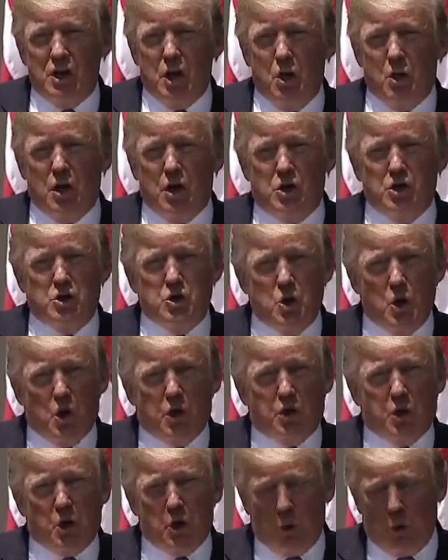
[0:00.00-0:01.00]
known as
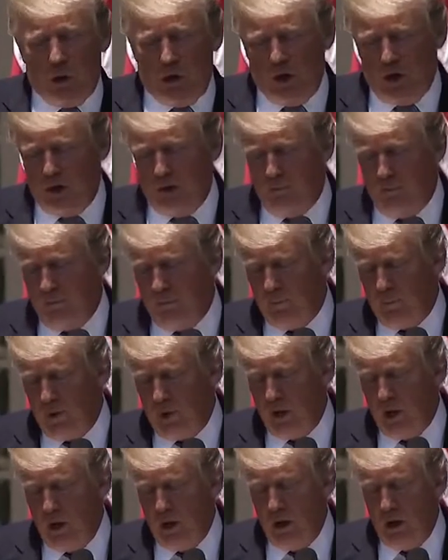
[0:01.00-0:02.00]
North Korea.
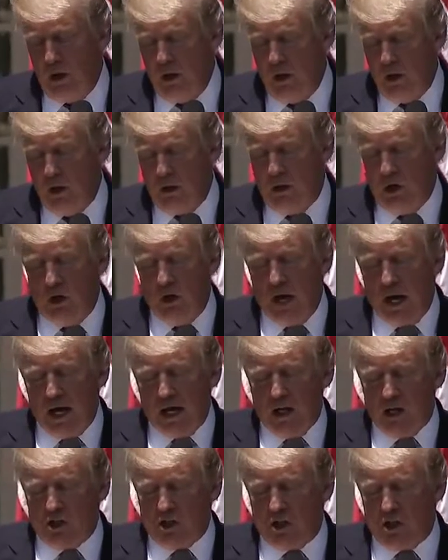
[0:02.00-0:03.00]
The
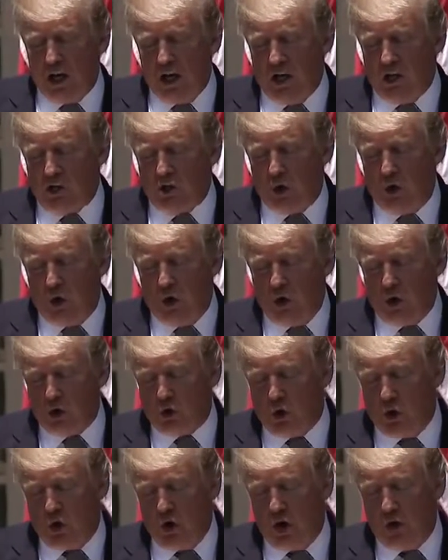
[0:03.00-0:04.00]
United States
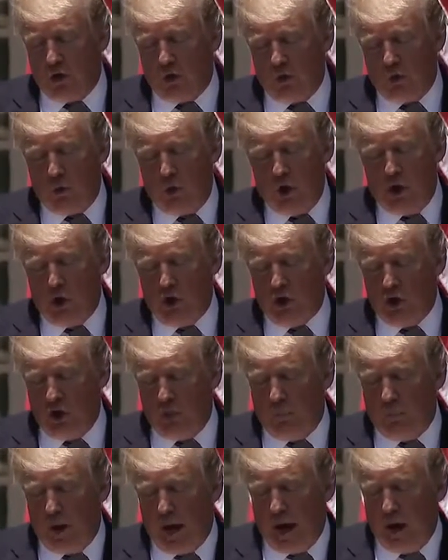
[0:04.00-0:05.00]
calls on other
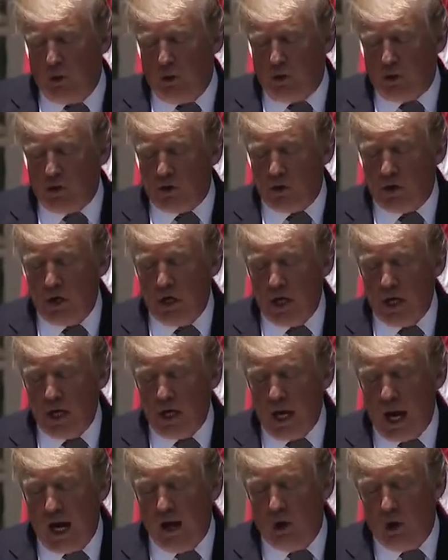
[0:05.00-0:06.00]
regional powers
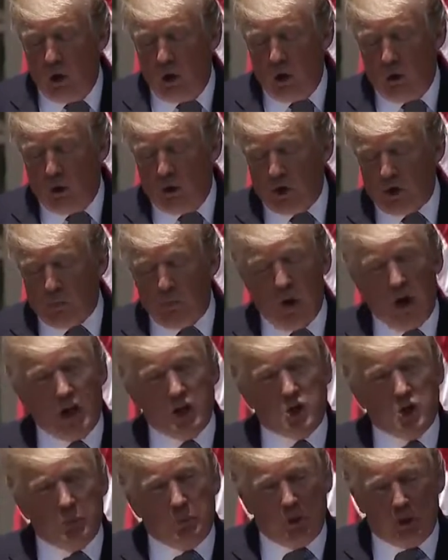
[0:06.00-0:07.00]
and all
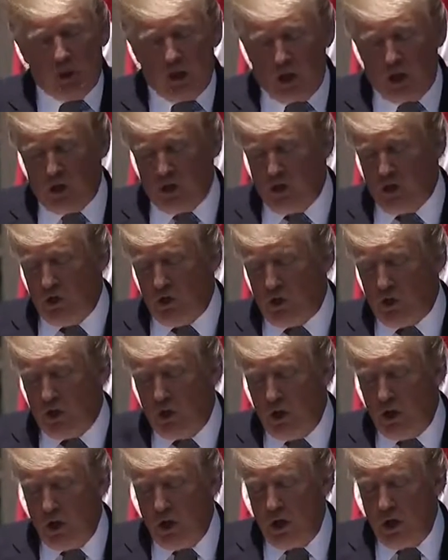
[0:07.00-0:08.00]
responsible nations